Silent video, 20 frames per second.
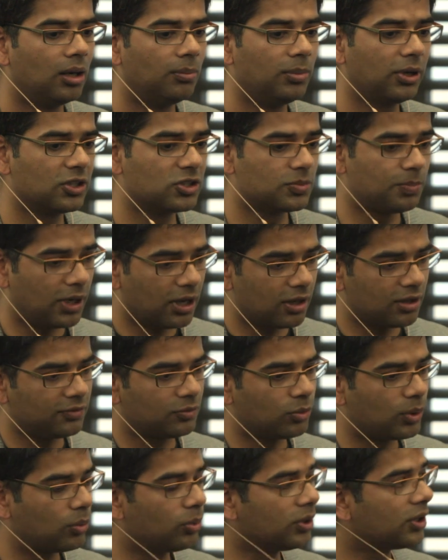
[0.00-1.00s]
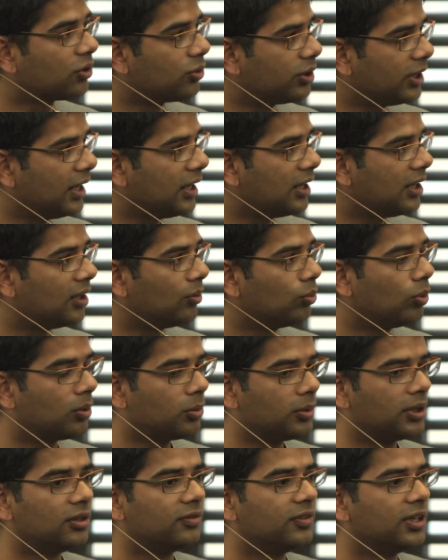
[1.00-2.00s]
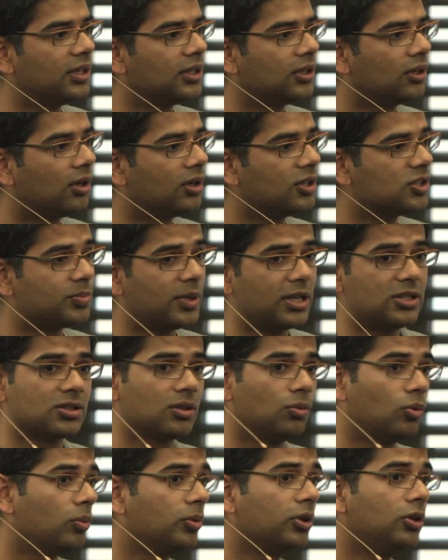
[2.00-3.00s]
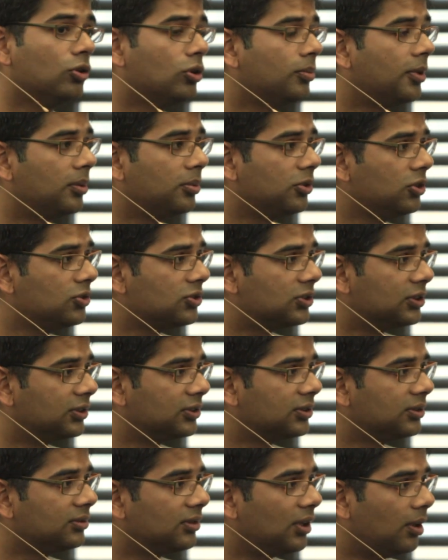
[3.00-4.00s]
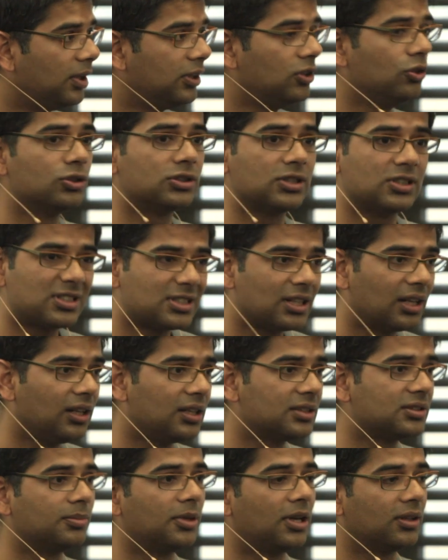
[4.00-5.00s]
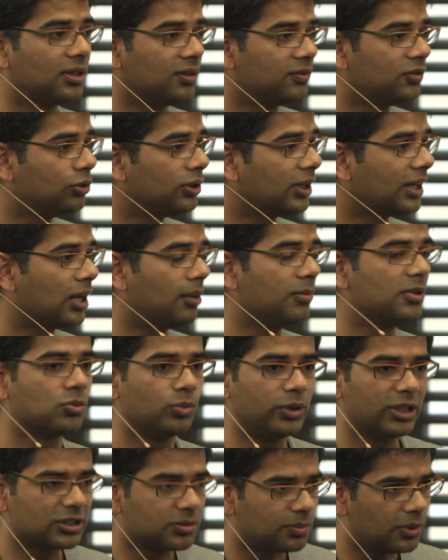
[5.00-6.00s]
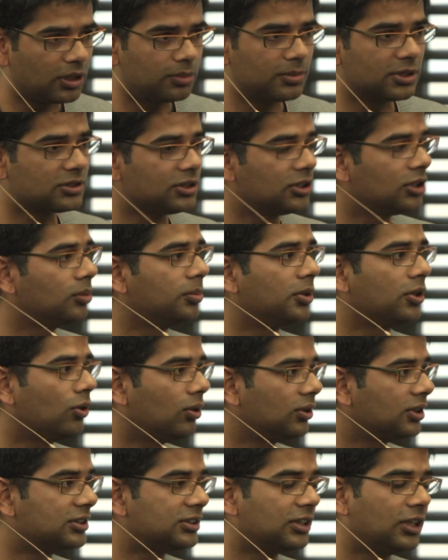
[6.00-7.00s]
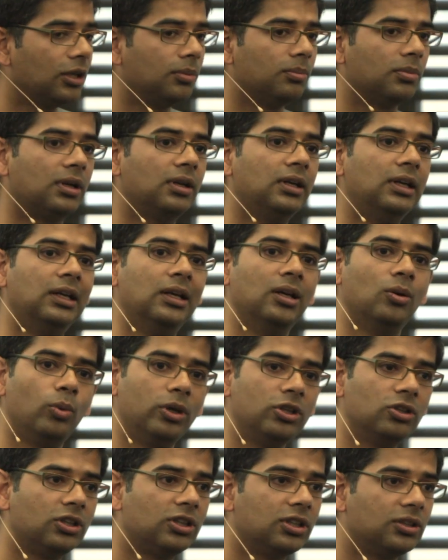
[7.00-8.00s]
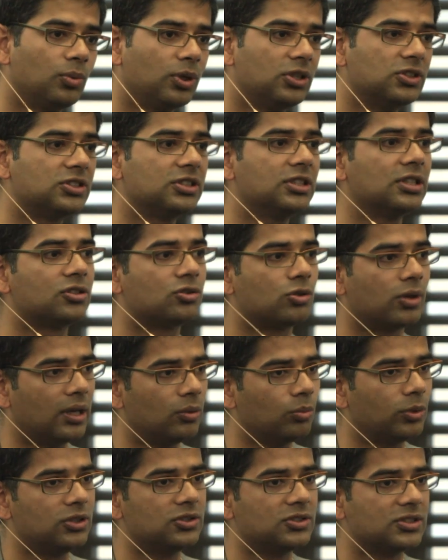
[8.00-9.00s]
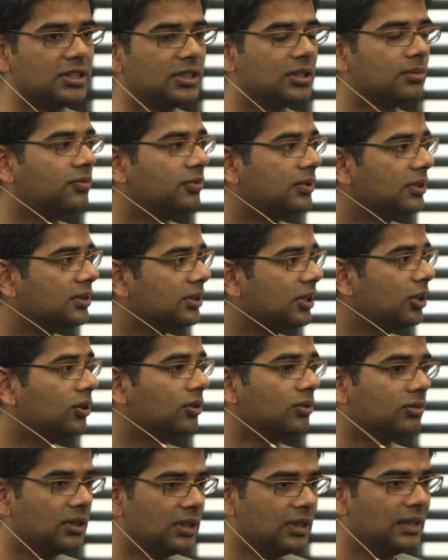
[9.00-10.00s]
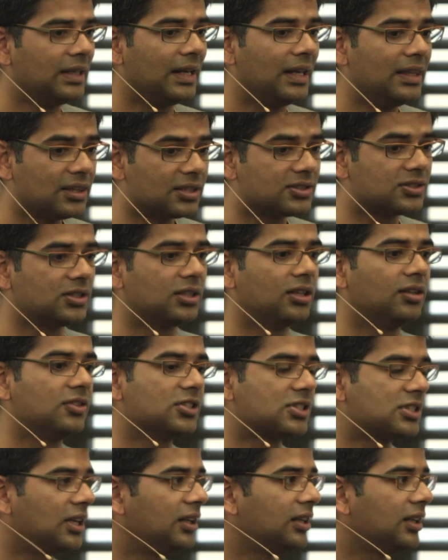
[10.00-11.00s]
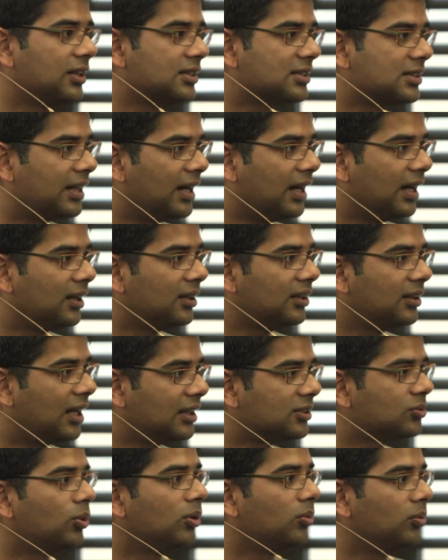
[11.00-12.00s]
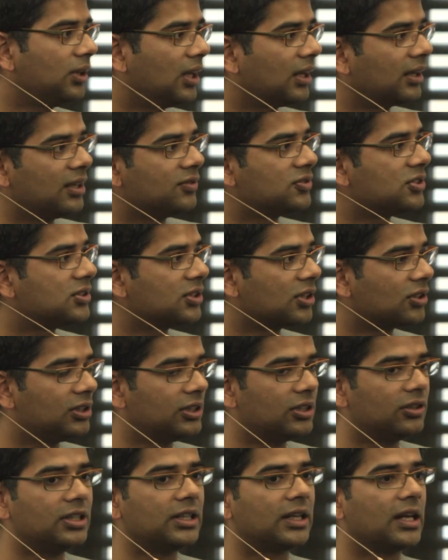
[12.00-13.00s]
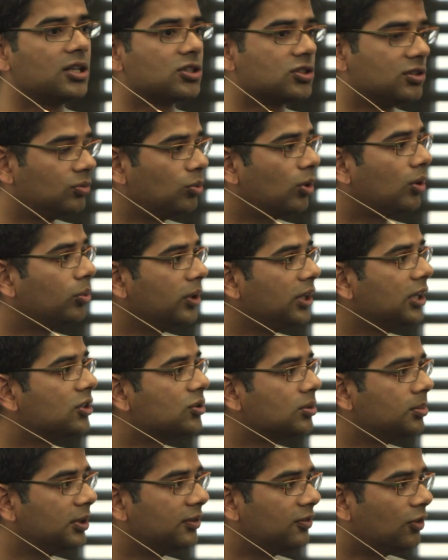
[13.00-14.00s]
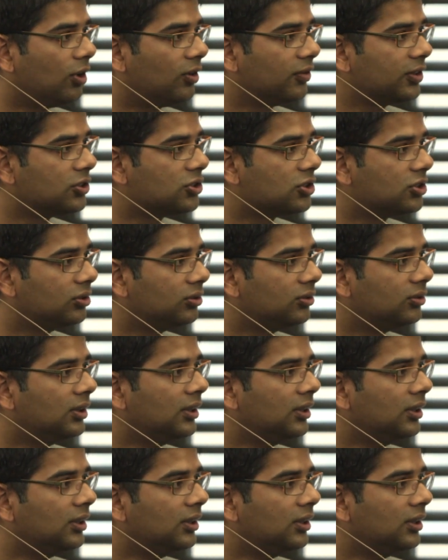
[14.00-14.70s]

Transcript: Because part of what we've created and what we're innovating on is based on what we know about users. Users tell us about their viewing habits. We experiment a little bit all the time, but when you see a trend, when you see them in the service telling us that gives us a clear indication of what we need to be evolving to.